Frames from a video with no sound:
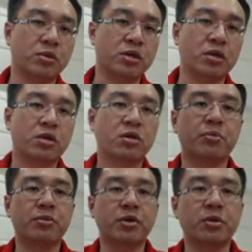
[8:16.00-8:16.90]
be
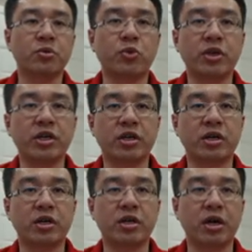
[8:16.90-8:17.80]
complete winning
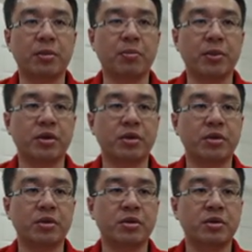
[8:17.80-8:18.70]
and mate.
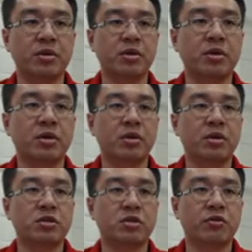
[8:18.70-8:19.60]

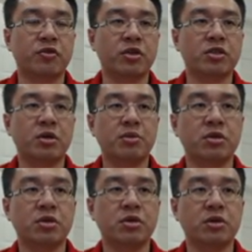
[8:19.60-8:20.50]
So for
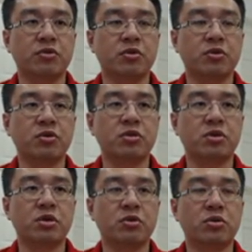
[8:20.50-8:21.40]
example, if you use
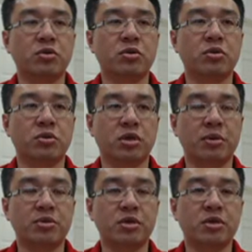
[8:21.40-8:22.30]
the rook to
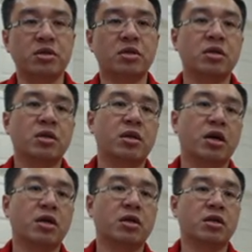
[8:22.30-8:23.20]
capture,
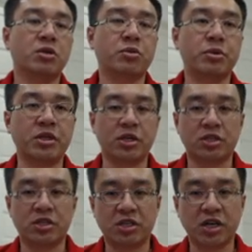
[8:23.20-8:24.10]
and it will be a
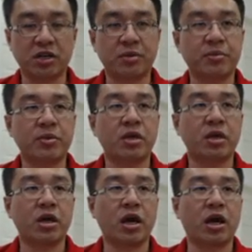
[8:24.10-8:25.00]
check,
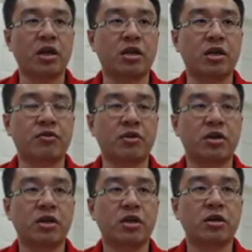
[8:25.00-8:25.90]
and if the
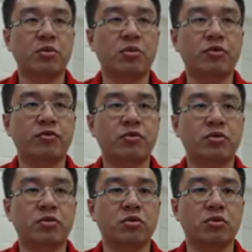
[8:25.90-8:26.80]
king move
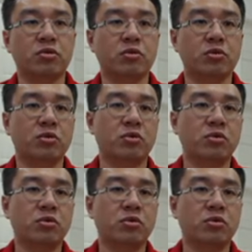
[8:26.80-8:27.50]
to